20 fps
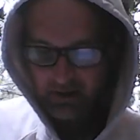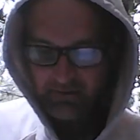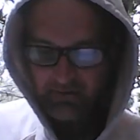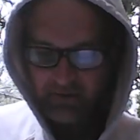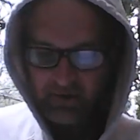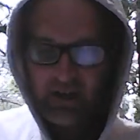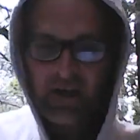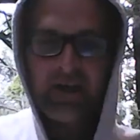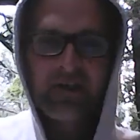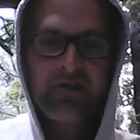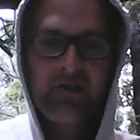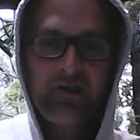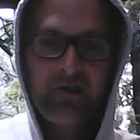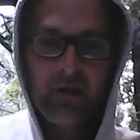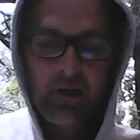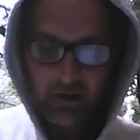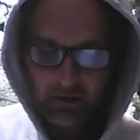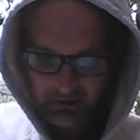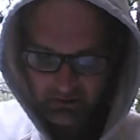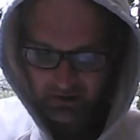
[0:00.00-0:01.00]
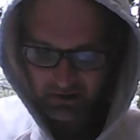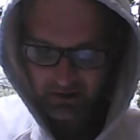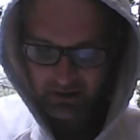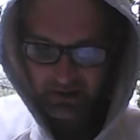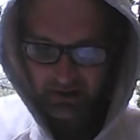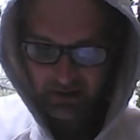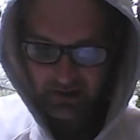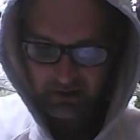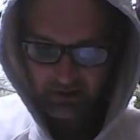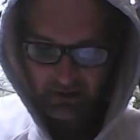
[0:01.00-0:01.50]
fellatio to
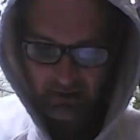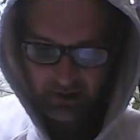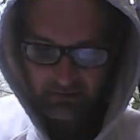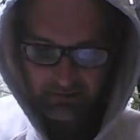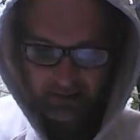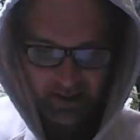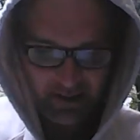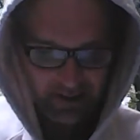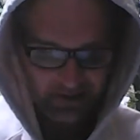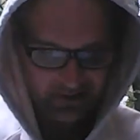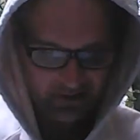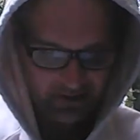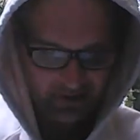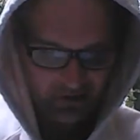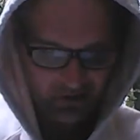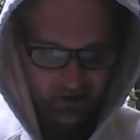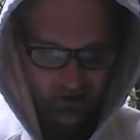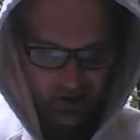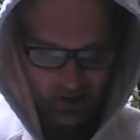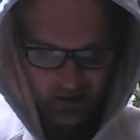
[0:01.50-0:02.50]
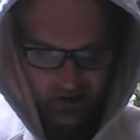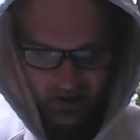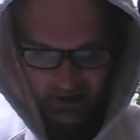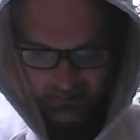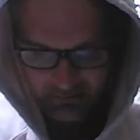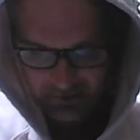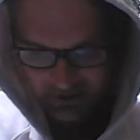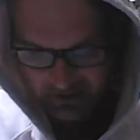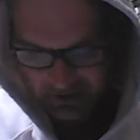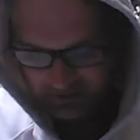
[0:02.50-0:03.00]
get an acting job.